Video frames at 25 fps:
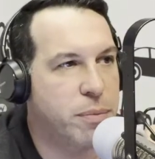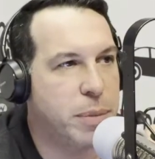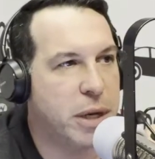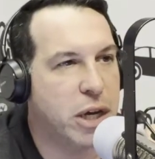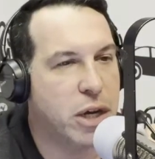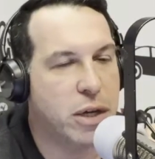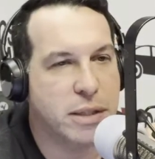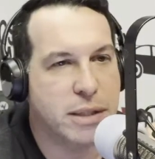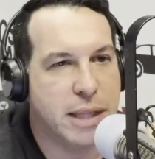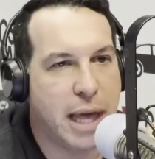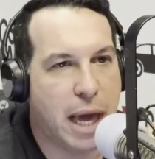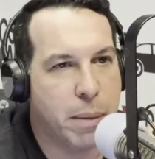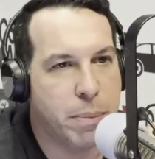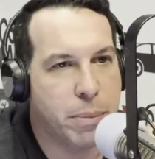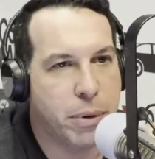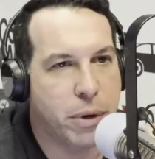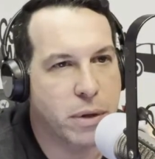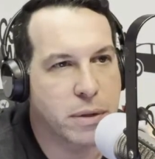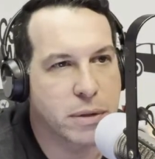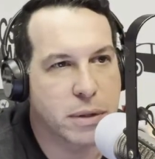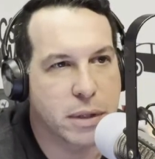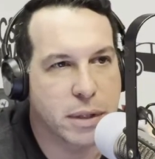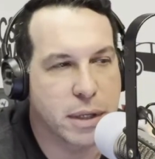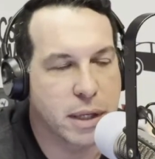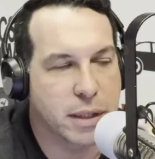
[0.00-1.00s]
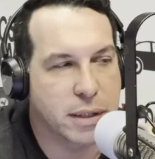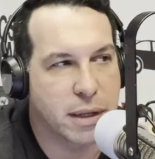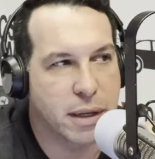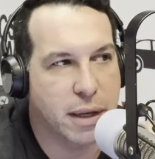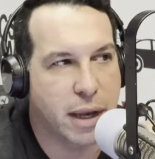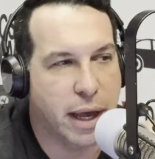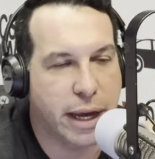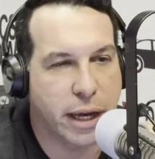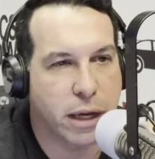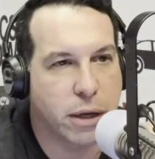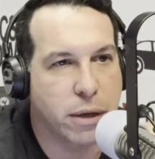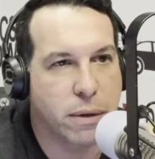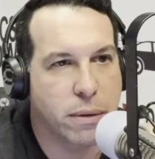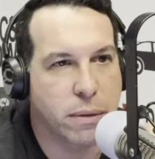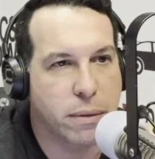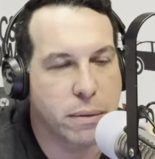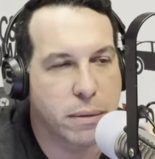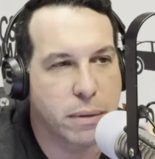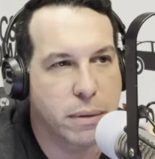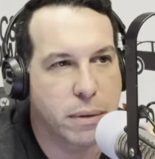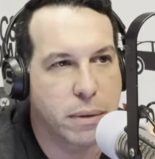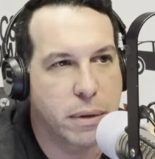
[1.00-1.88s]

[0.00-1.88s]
because that person doesn't like you.